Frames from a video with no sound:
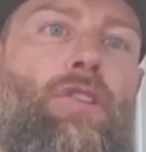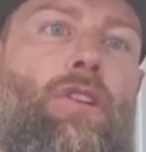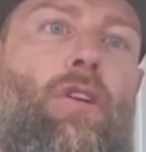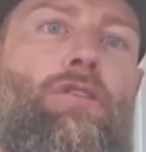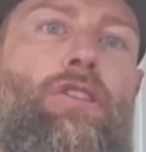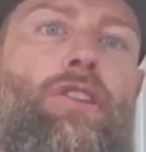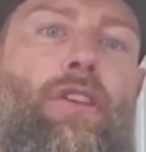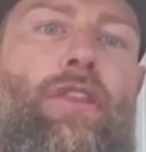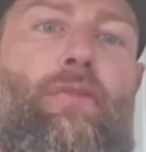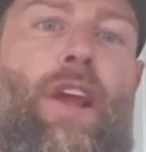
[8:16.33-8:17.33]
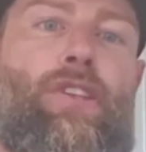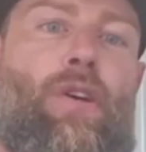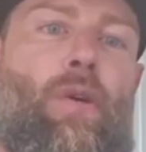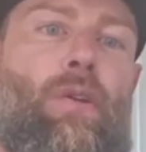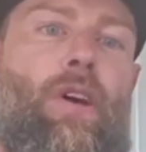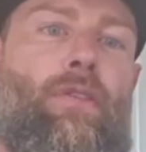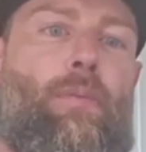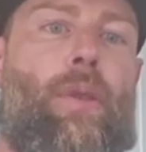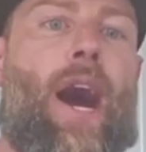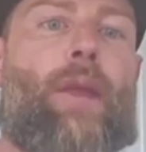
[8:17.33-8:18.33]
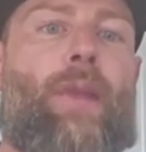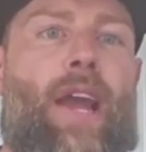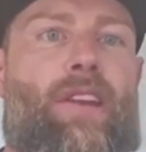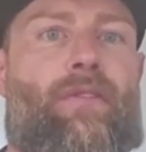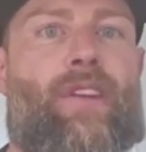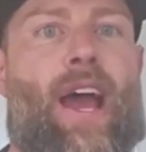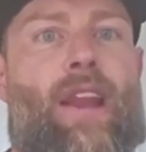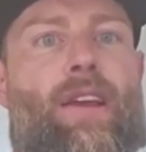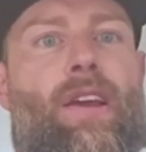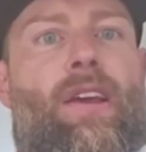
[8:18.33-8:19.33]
closer to the threshold of the bottom end of that,